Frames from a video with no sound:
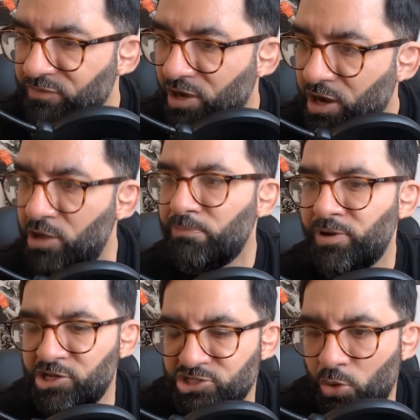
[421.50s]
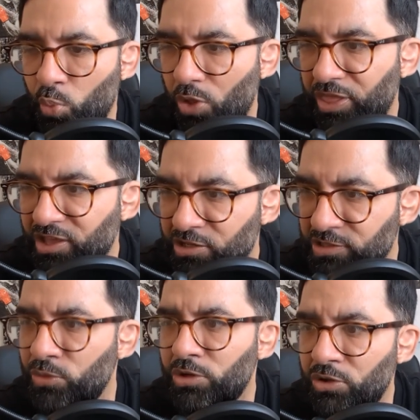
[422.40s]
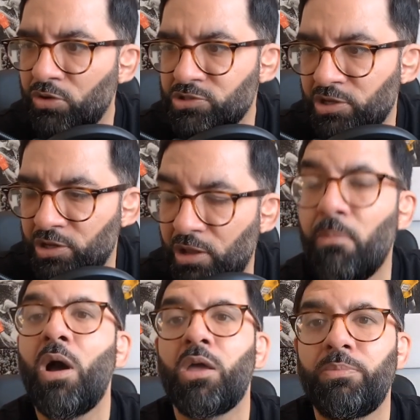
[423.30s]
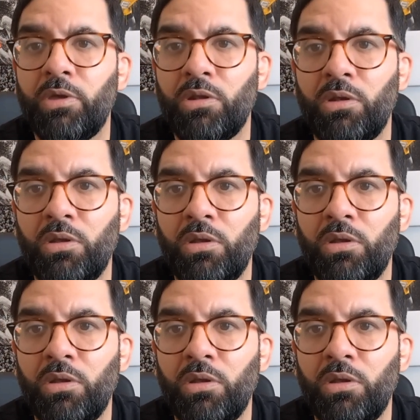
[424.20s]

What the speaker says: accomplished and what they can do in the octagon, in my opinion.